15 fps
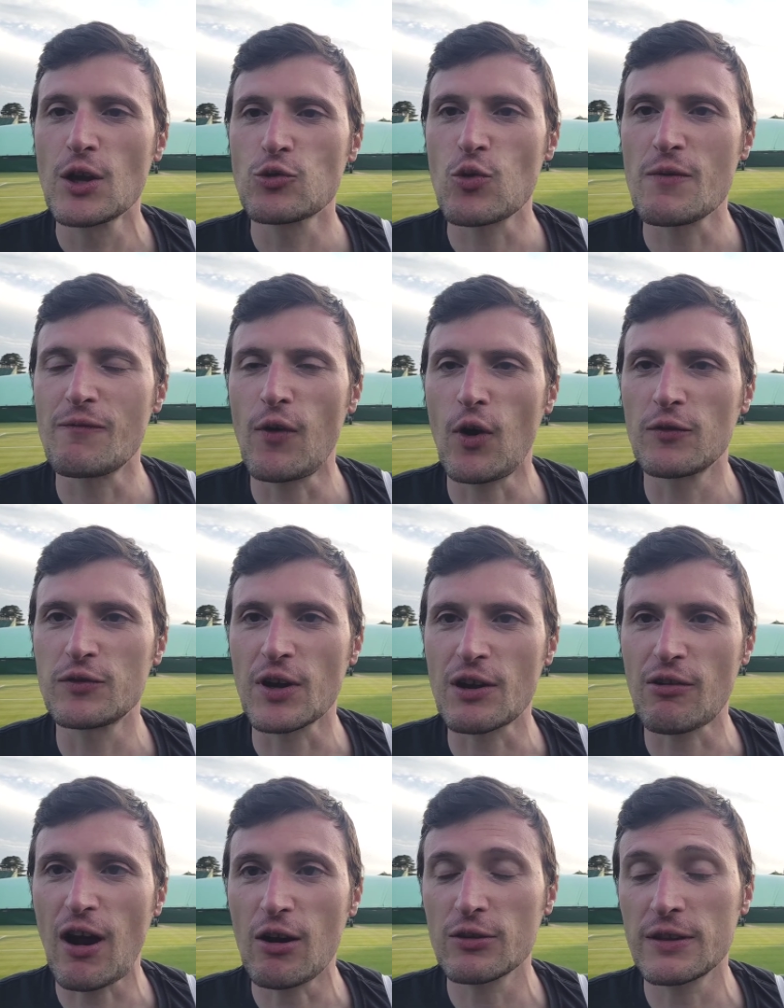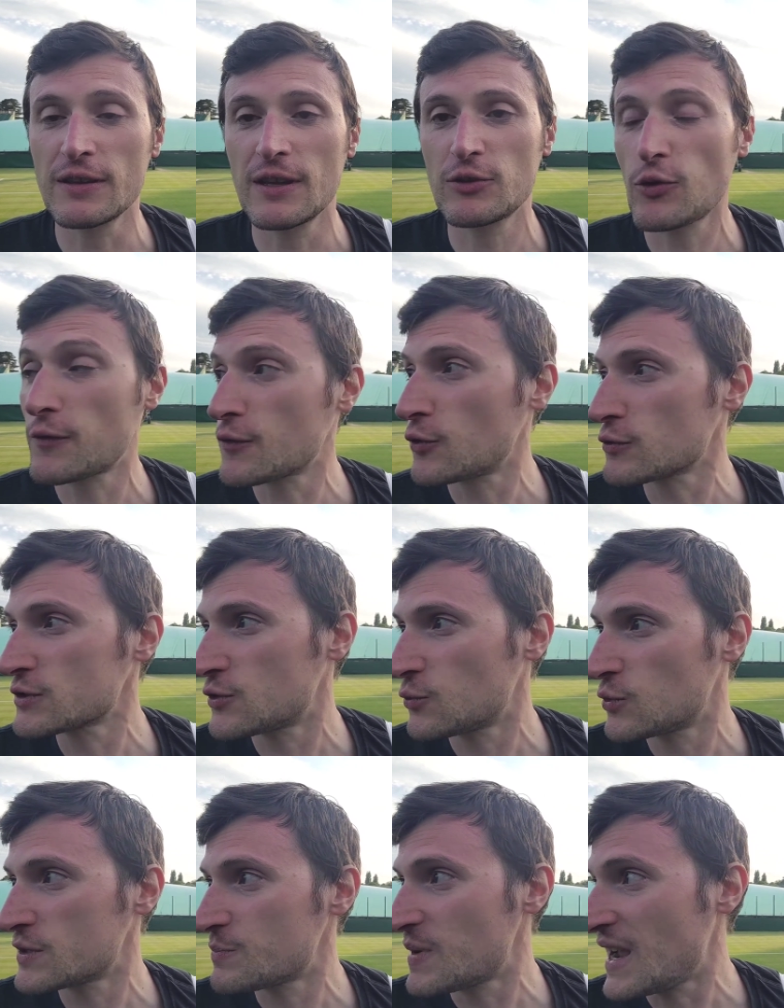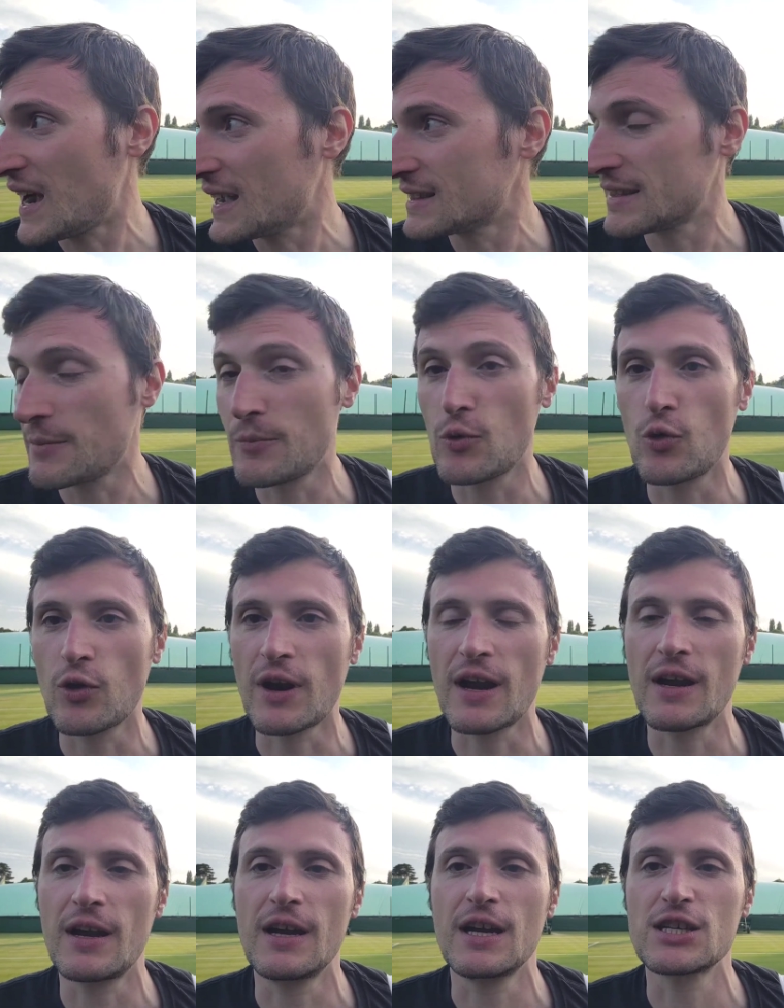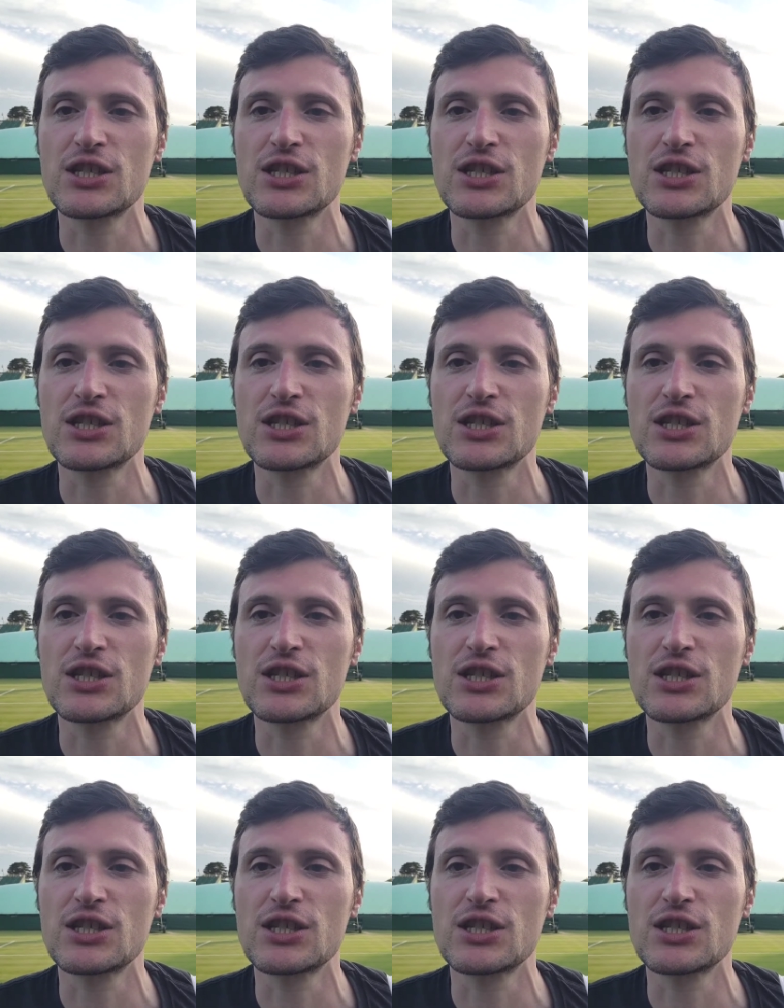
to involve the crowd that, of course, was behind the more uh, uh,